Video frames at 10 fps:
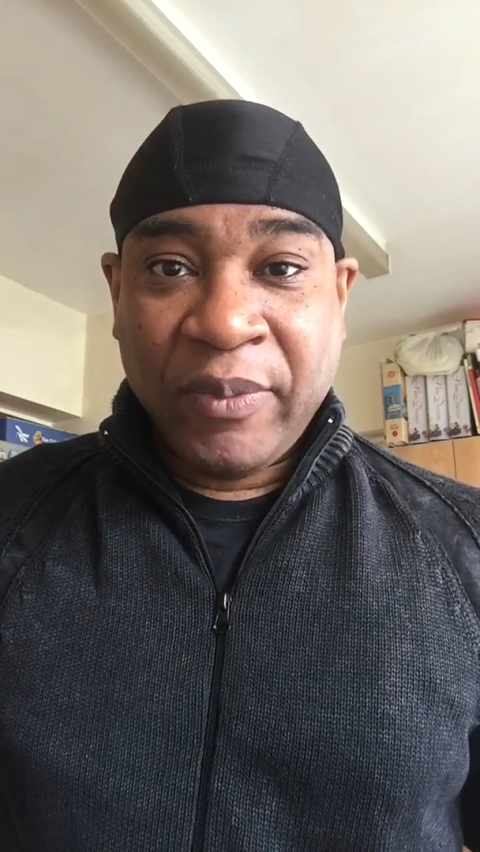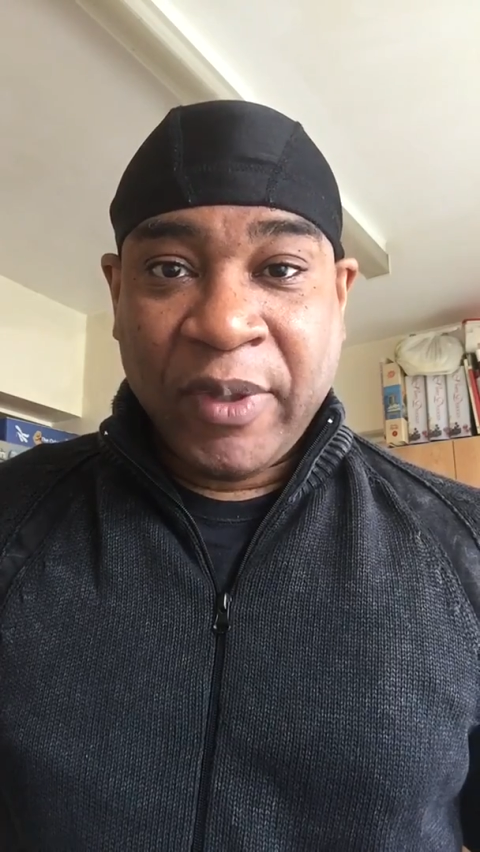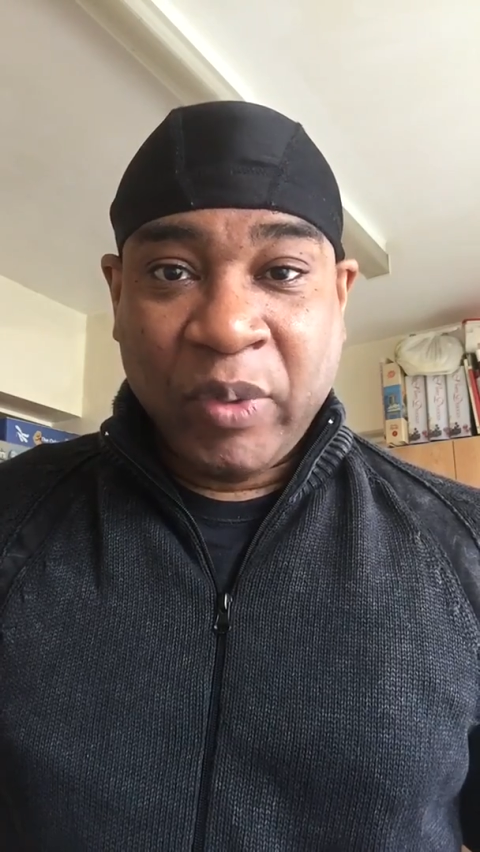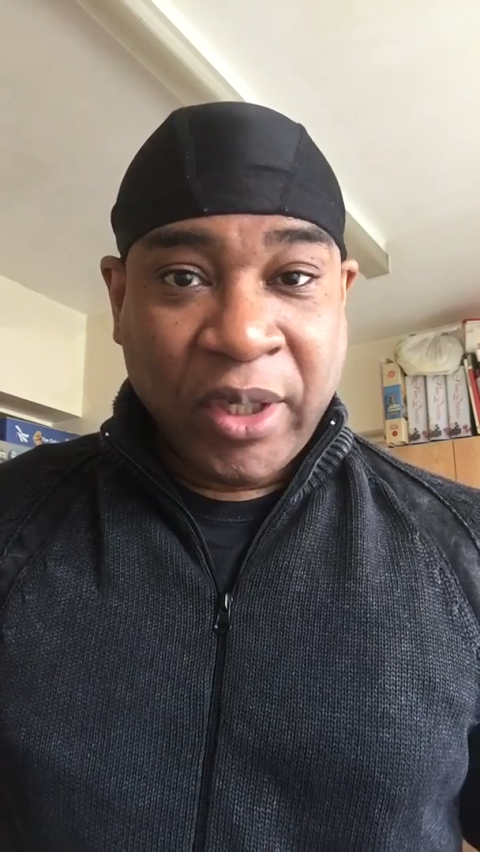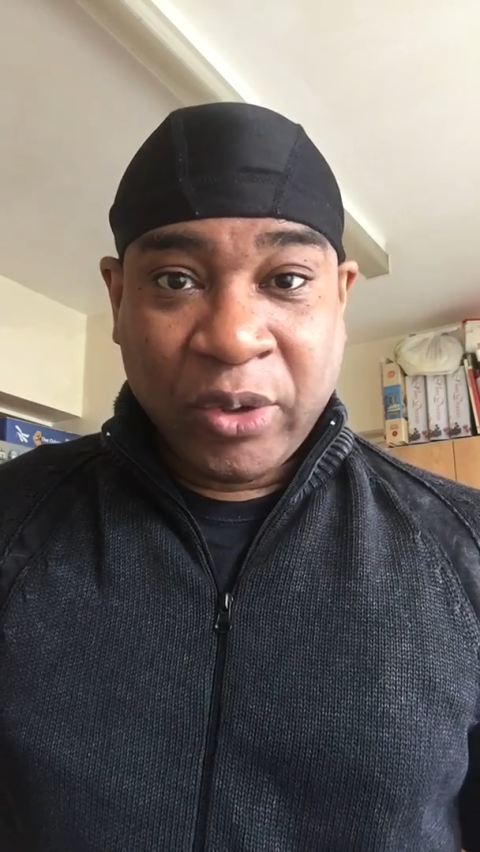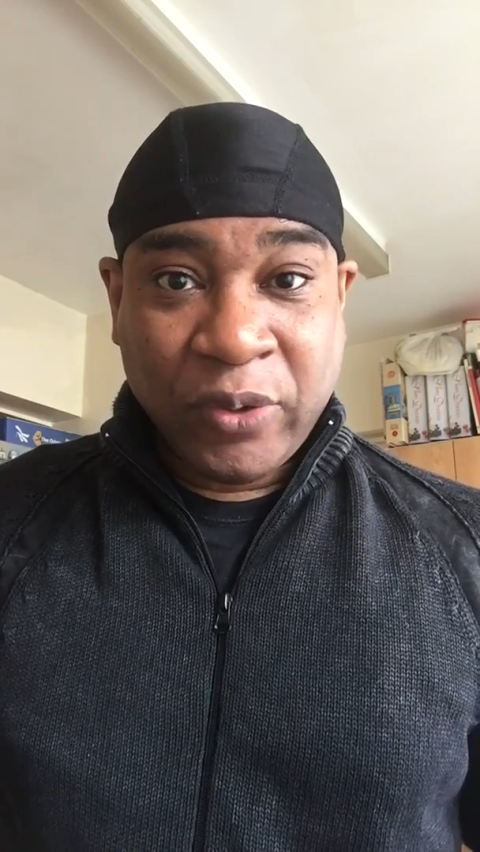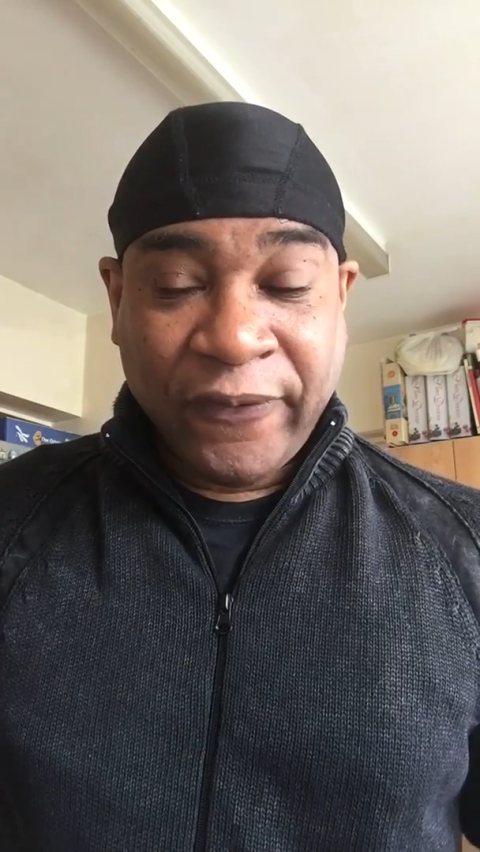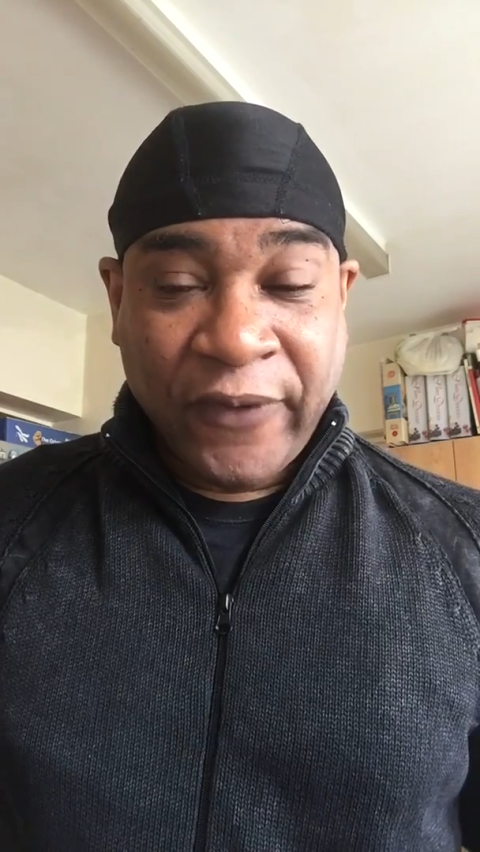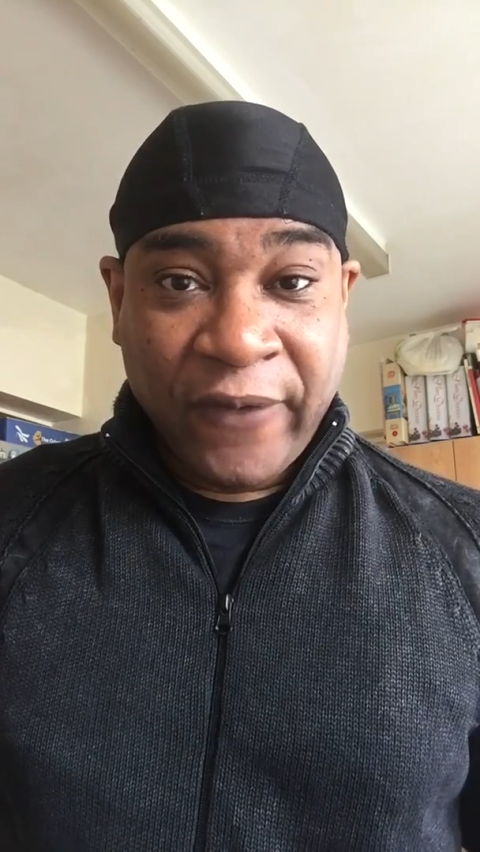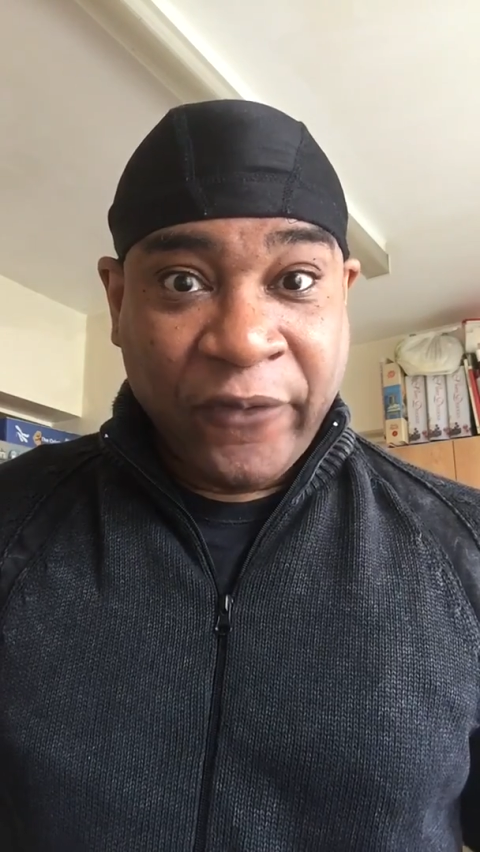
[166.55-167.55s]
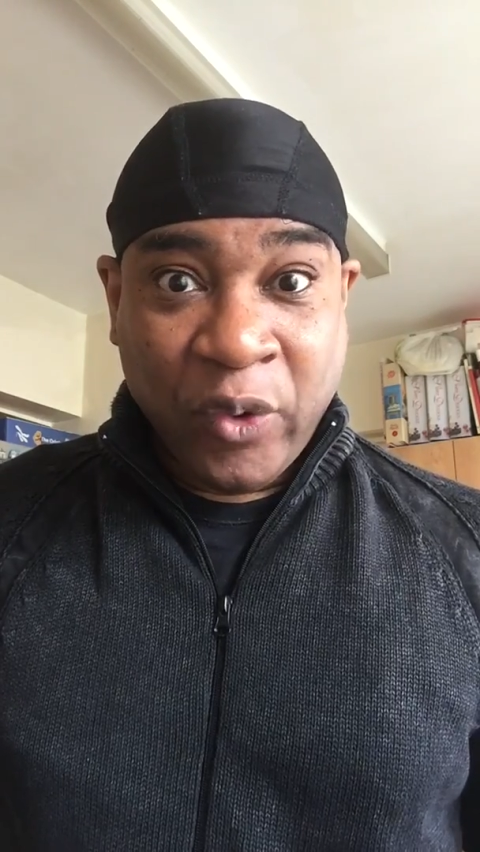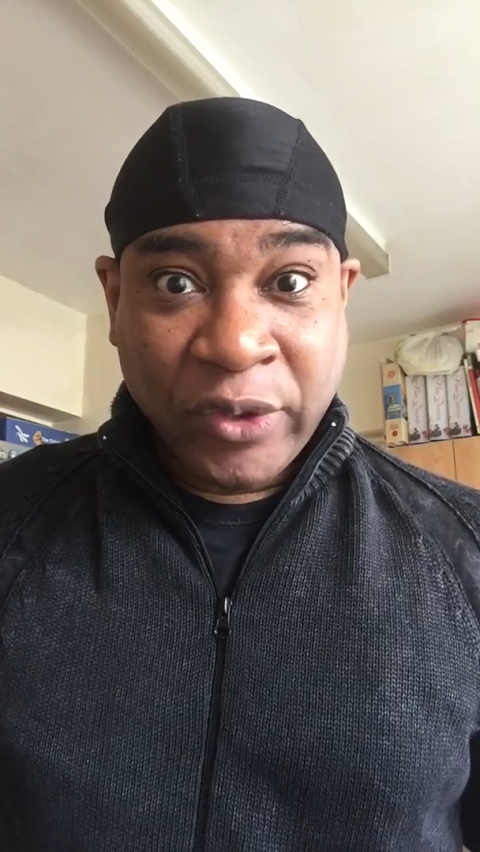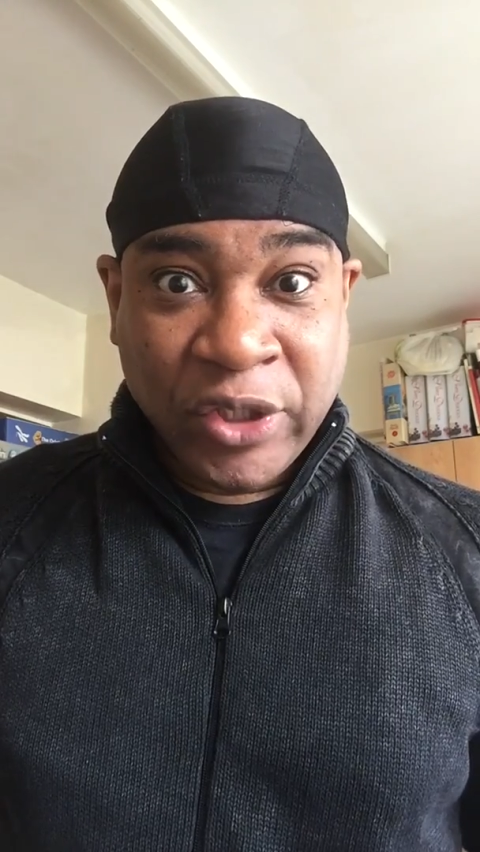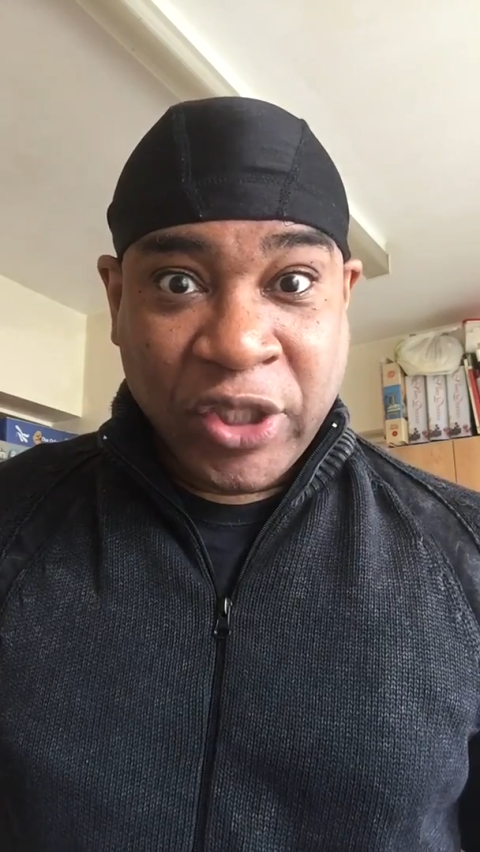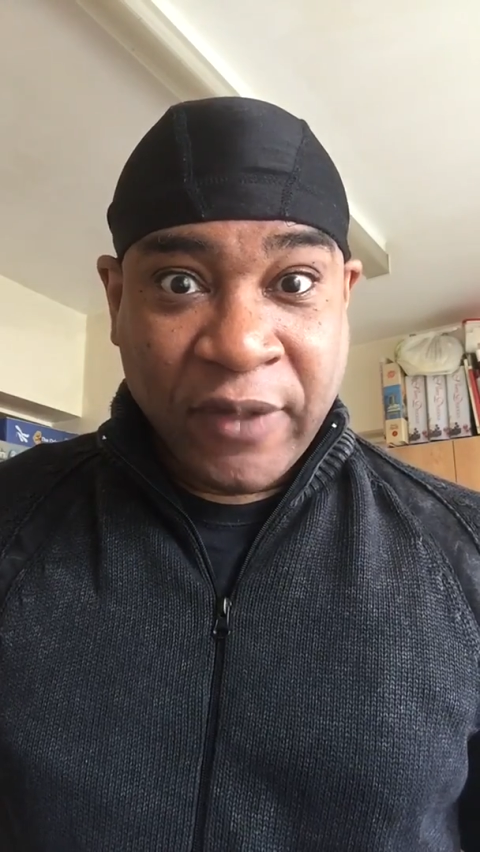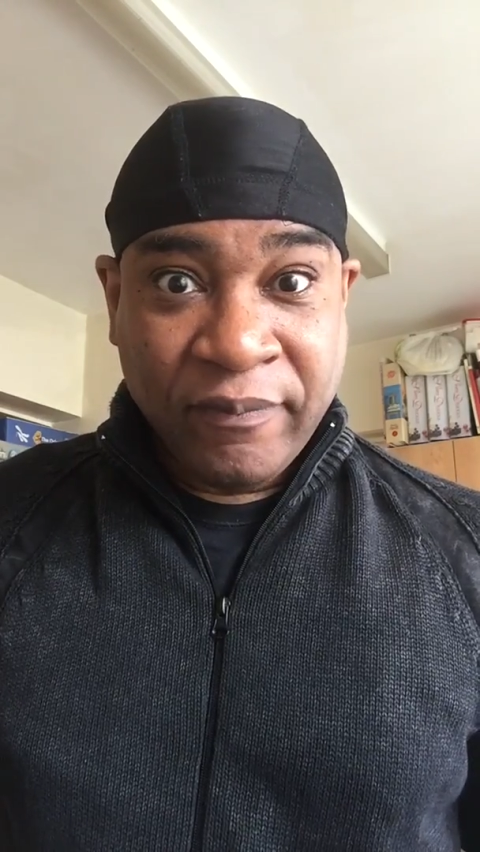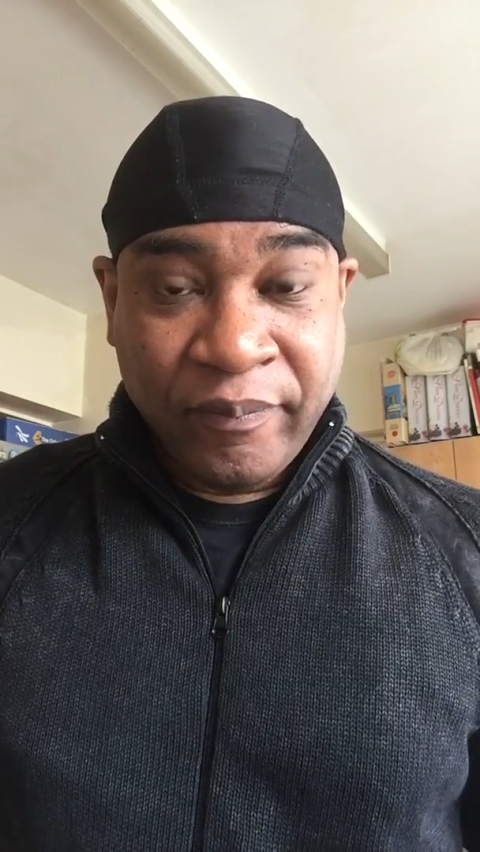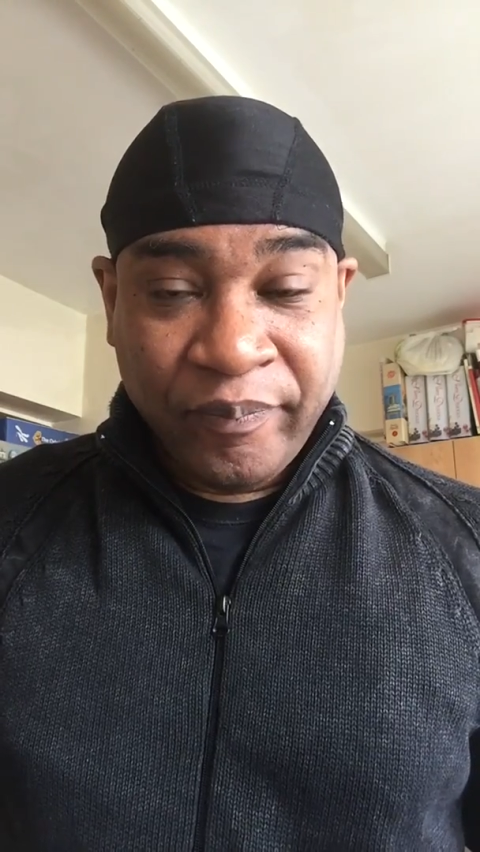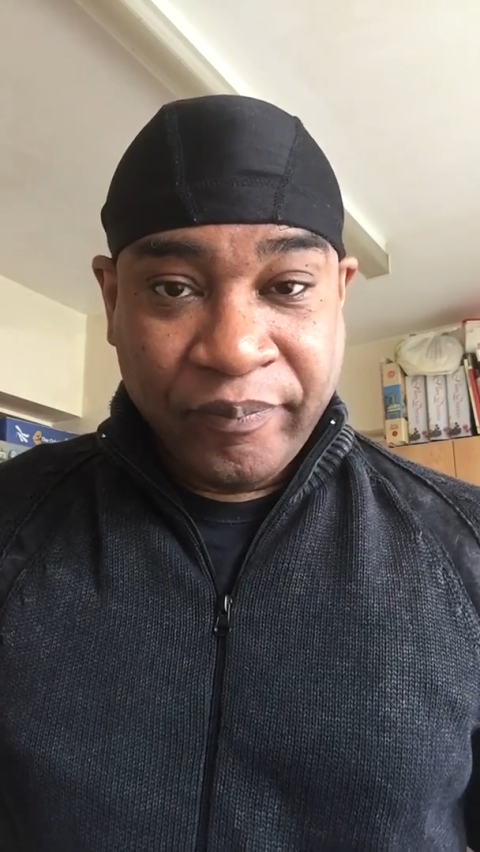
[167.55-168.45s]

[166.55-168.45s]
I mean, when I could afford a gym